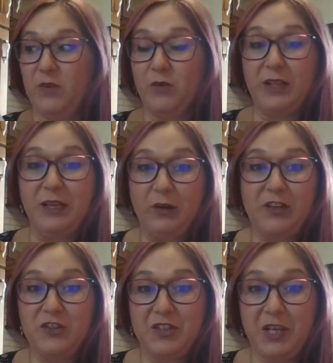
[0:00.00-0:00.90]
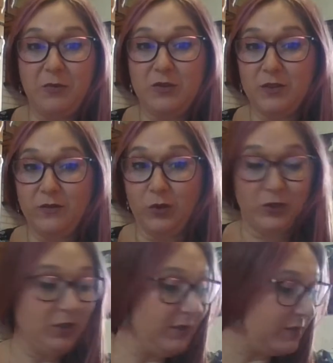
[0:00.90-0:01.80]
Really great just to keep those in a
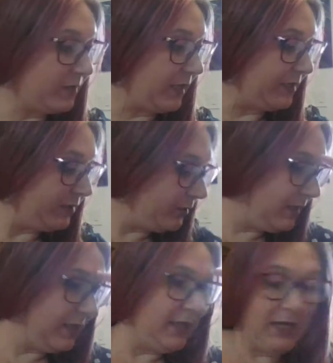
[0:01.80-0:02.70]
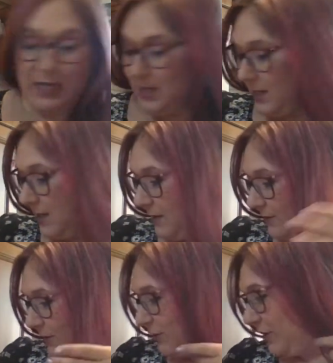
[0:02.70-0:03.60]
folder is what I do. I
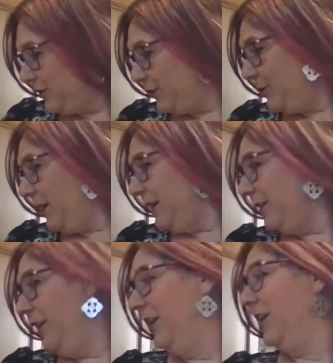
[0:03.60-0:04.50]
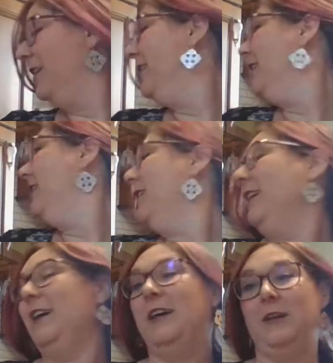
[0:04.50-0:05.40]
was going to try to show you mine.
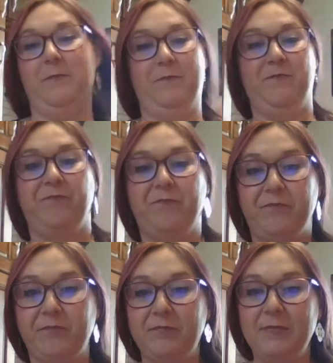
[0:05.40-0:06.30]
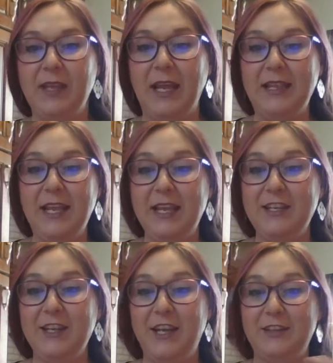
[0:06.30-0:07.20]
um, and
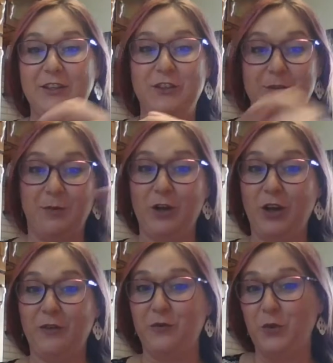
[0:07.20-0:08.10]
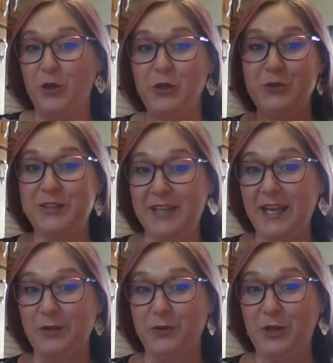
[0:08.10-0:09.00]
then just mark off a new
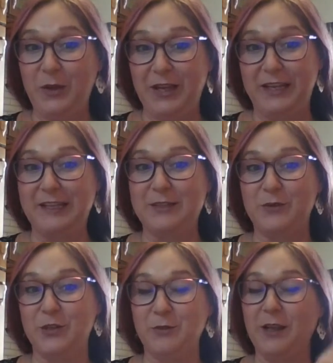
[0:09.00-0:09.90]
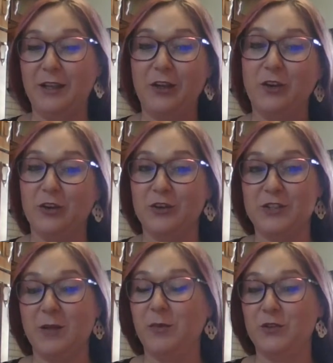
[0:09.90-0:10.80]
state when you hit it, when you're mailing her
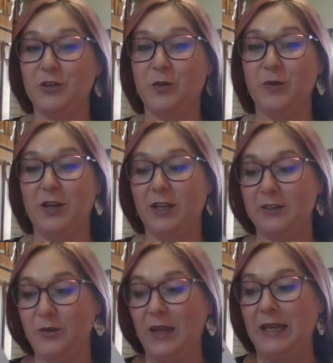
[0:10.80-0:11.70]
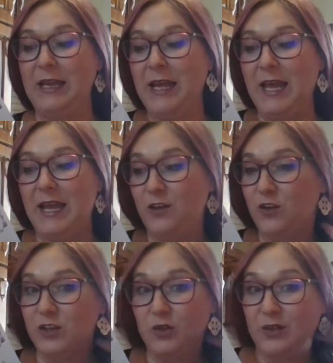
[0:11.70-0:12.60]
samples of her product, okay? And you
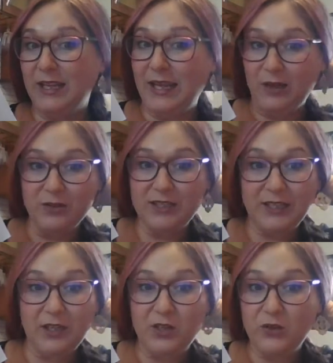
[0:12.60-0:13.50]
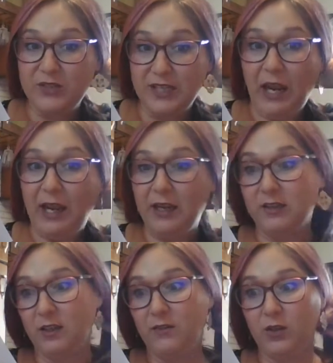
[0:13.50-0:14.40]
can totally count it a new state
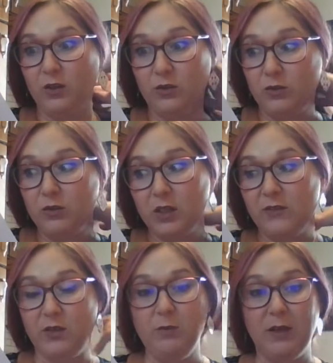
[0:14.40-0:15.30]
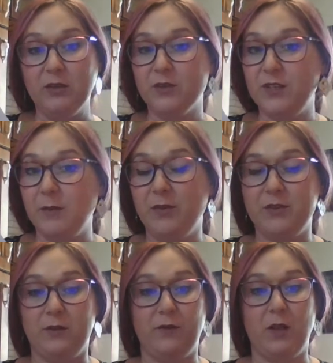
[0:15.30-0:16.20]
if you mailed her
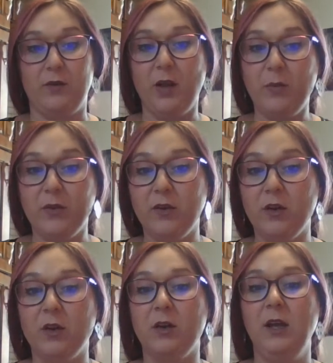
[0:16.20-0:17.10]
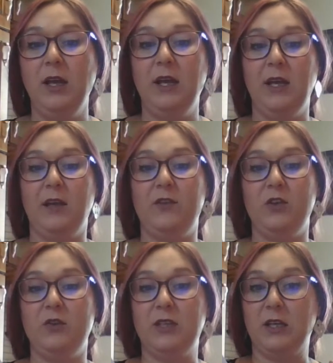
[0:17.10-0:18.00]
samples and followed up with her, if
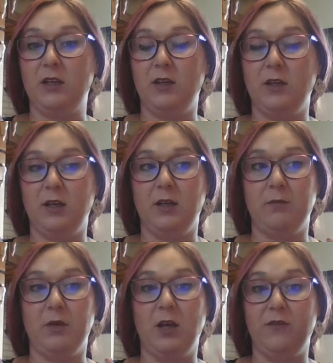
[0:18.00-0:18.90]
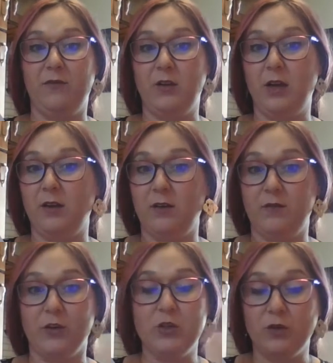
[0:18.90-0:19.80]
you did a
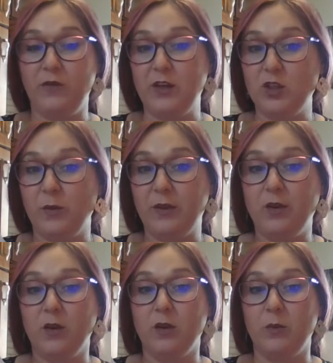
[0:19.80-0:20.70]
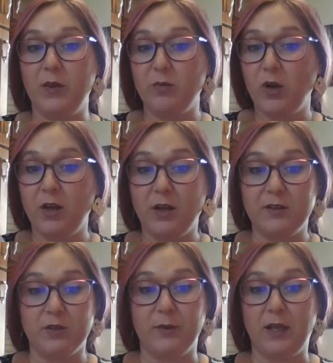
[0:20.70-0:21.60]
virtual facial with her with
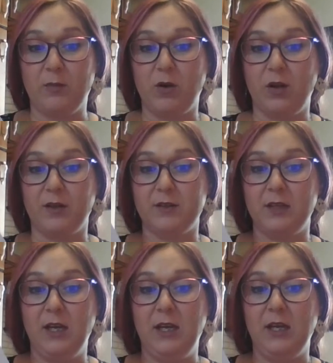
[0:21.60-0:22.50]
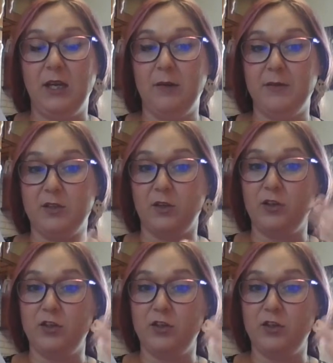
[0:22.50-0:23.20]
products or without products, as long